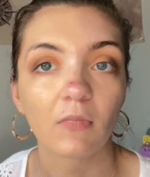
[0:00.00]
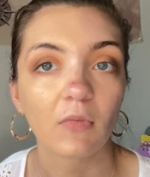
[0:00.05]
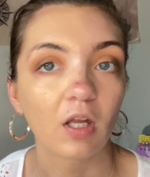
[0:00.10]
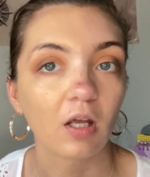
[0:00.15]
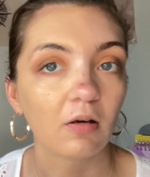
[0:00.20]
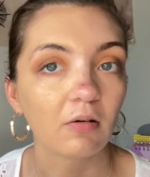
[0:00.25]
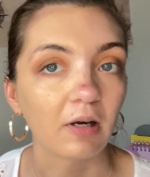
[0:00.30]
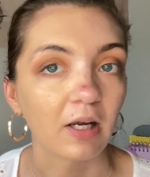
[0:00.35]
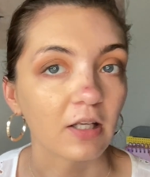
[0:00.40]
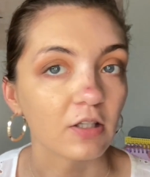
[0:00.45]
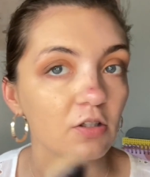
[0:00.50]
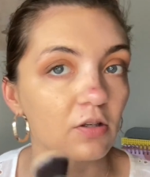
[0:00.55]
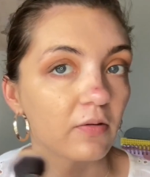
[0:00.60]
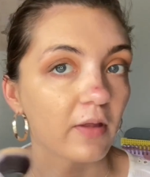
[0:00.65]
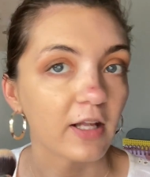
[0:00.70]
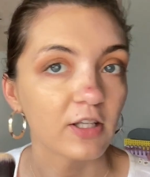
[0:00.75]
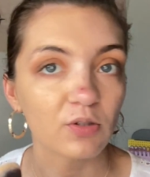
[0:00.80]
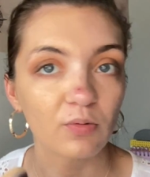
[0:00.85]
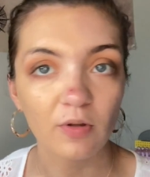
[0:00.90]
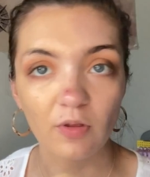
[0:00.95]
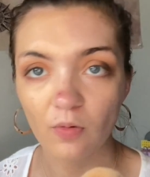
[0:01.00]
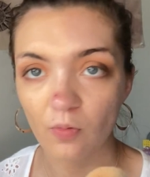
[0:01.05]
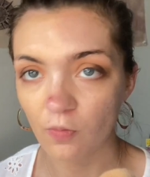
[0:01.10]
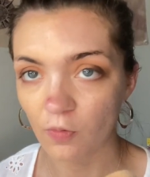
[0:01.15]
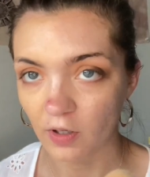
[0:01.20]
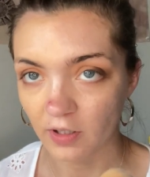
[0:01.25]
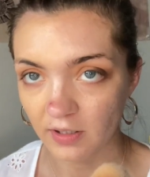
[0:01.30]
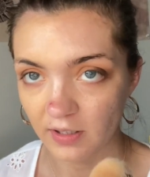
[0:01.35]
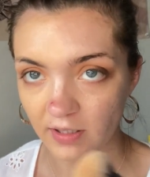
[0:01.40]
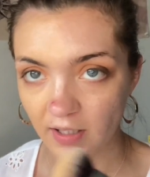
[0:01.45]
All right, so that's with
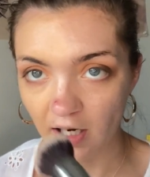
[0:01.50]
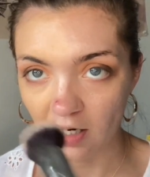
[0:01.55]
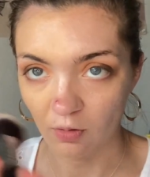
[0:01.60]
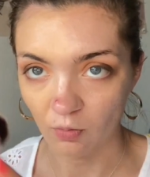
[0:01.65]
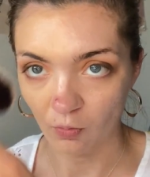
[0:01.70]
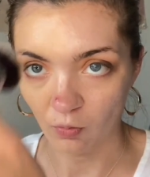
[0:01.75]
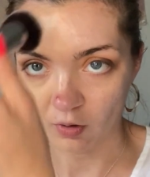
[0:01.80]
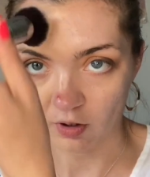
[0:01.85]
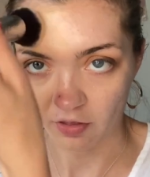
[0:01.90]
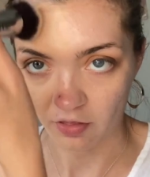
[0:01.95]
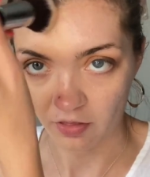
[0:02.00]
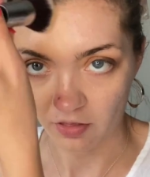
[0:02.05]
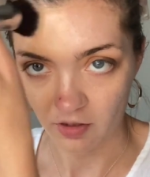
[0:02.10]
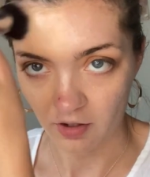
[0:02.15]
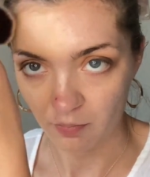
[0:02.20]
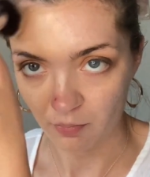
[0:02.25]
one side with the